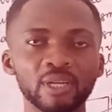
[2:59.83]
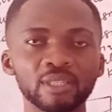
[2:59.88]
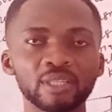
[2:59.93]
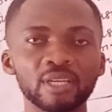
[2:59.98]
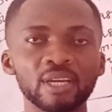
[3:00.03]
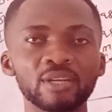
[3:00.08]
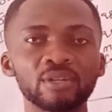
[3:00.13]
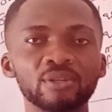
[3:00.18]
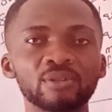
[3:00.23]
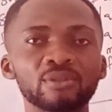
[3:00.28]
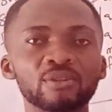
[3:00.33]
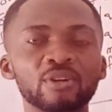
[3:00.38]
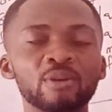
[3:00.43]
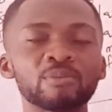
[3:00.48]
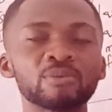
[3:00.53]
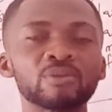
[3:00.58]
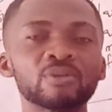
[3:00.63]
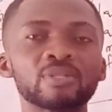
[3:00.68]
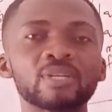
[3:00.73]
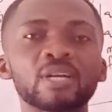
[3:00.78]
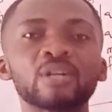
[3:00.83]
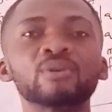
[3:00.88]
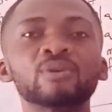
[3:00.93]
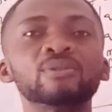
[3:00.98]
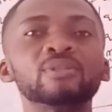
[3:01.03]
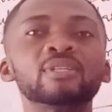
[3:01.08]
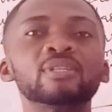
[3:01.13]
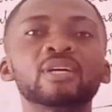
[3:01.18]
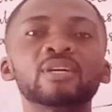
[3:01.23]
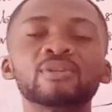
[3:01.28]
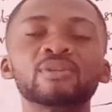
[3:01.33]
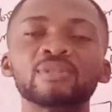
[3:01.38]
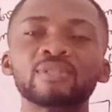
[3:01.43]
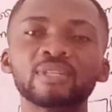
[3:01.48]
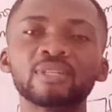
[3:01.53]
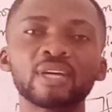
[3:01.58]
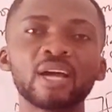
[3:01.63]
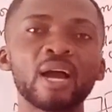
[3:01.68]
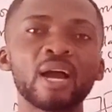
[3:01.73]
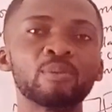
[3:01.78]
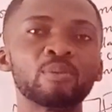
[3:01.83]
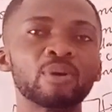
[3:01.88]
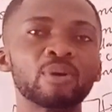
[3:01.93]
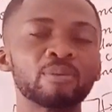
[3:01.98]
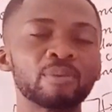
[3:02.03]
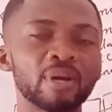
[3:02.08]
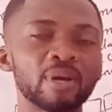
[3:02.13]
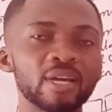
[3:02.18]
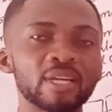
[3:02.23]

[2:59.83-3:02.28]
Then coming to Sarcodina, you see amoeba,